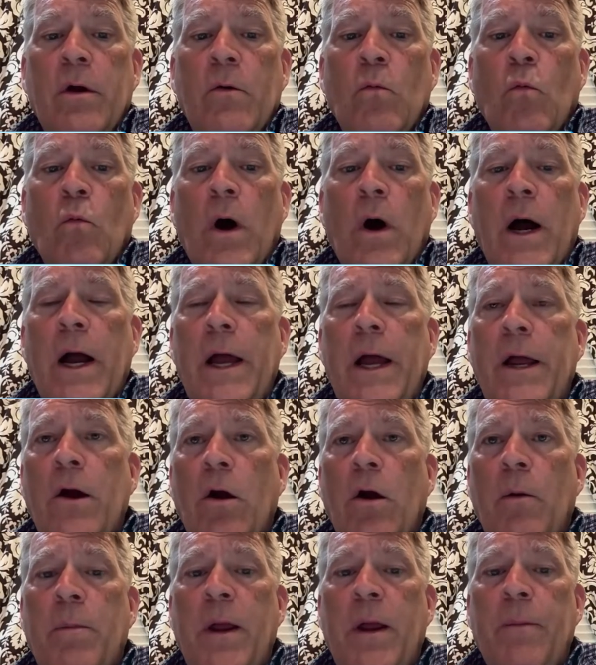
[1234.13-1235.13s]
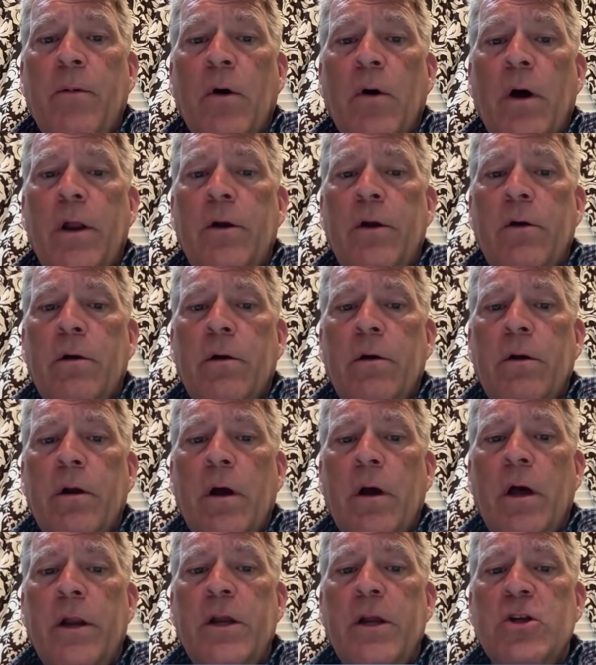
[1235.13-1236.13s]
why are people
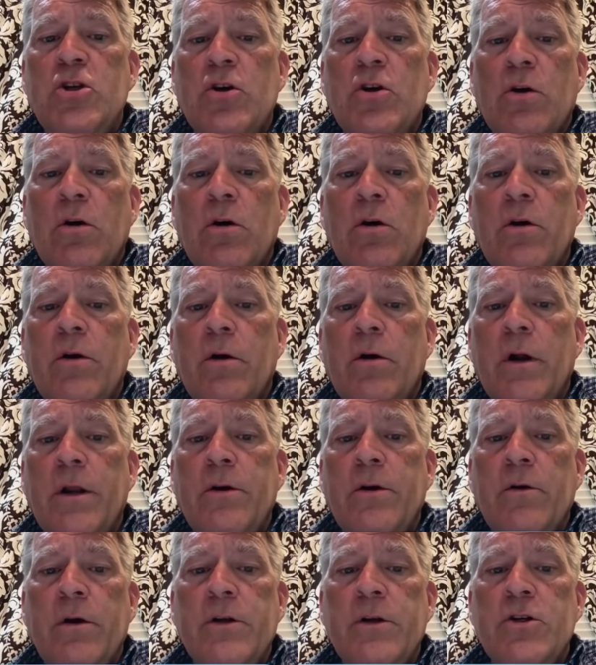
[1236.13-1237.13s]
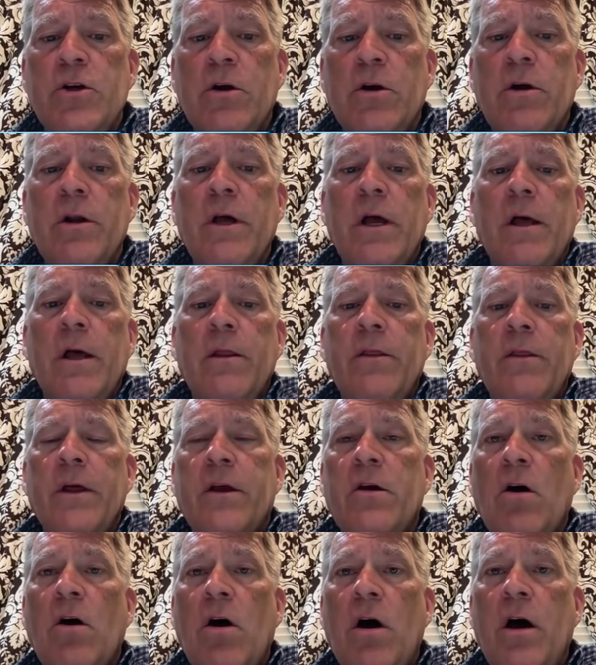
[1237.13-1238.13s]
uninsured or underinsured? The
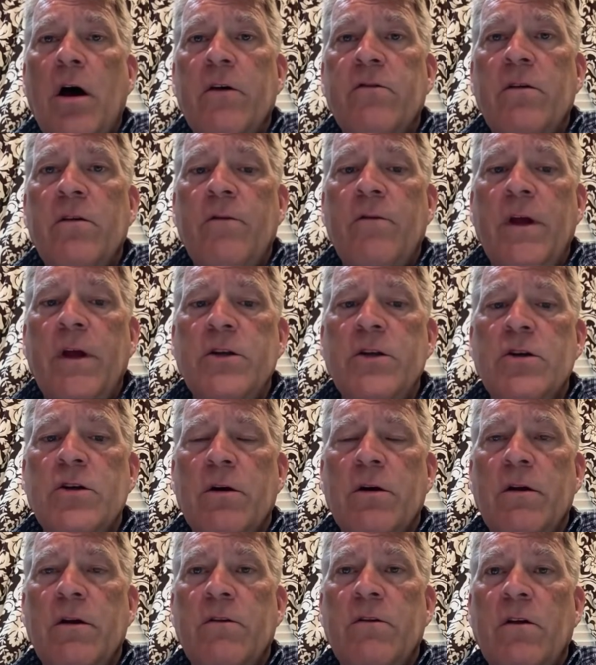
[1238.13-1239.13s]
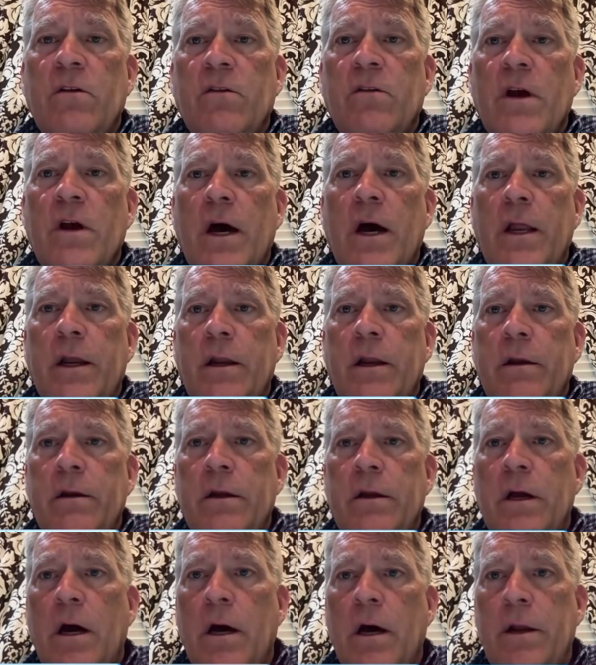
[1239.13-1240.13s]
cost of insurance has gone
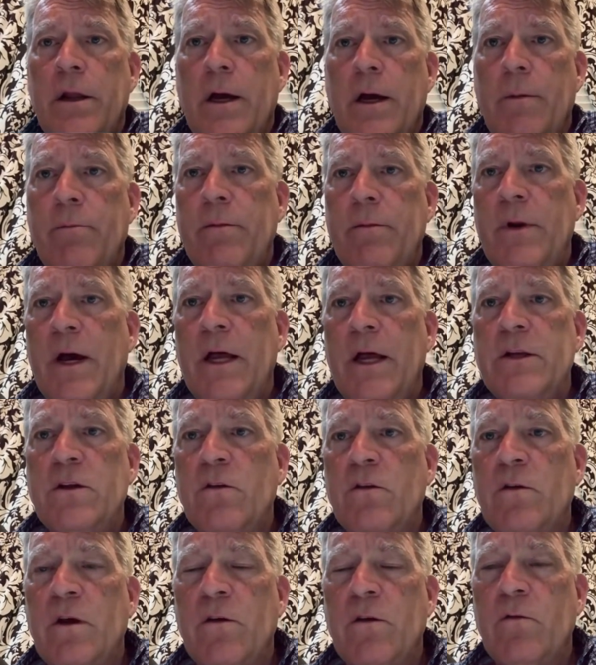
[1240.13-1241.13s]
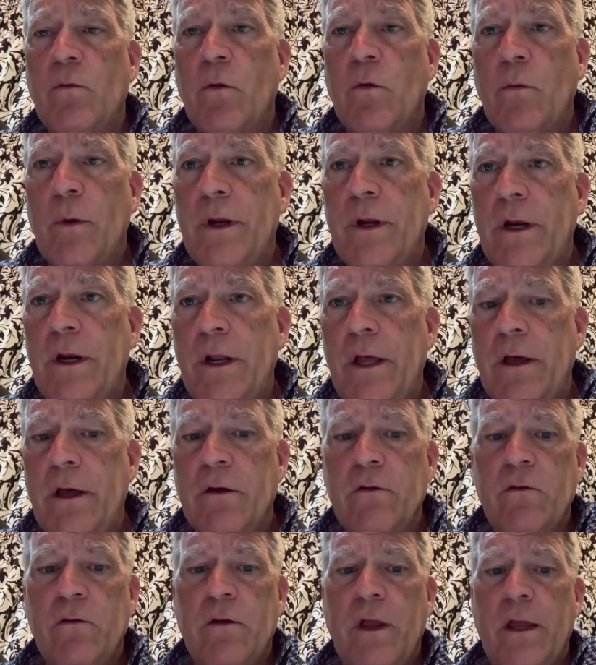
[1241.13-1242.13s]
up, not just because we're winning
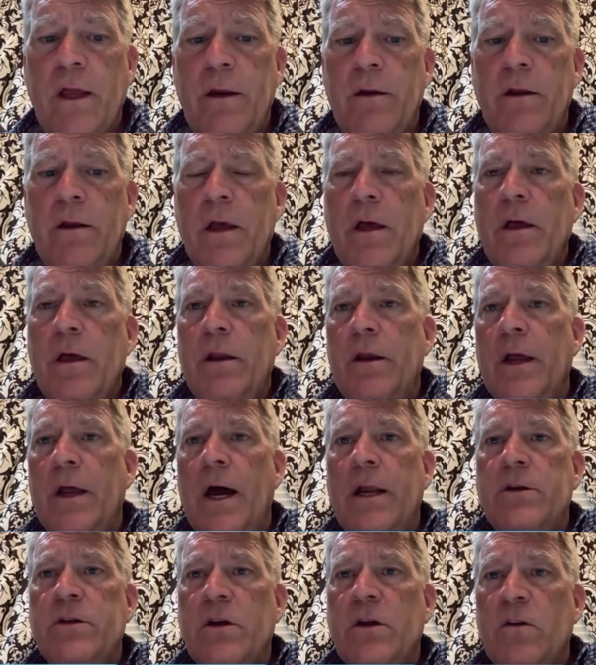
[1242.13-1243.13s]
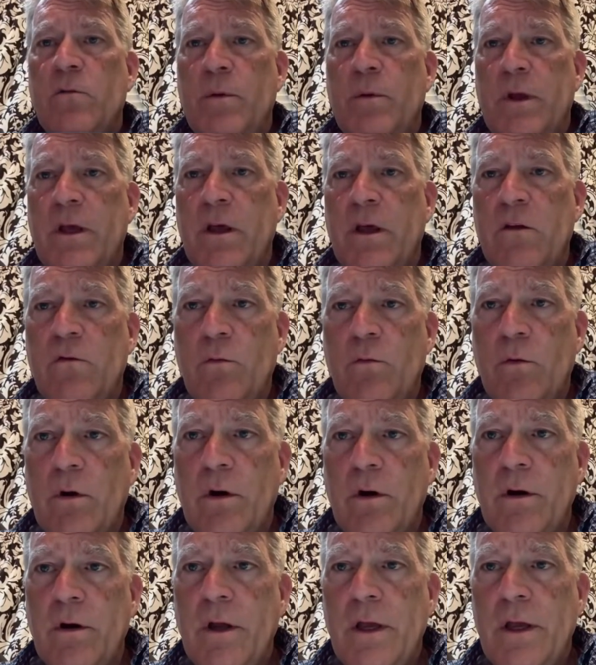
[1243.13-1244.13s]
hail state, not just because
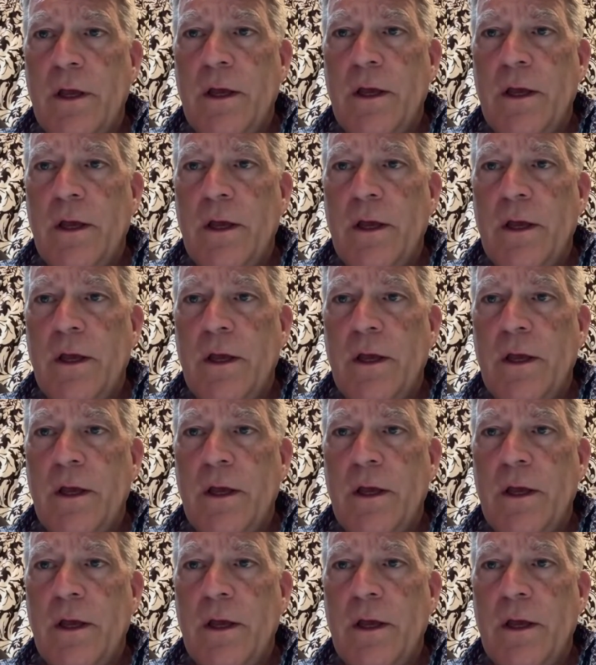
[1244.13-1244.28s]
we're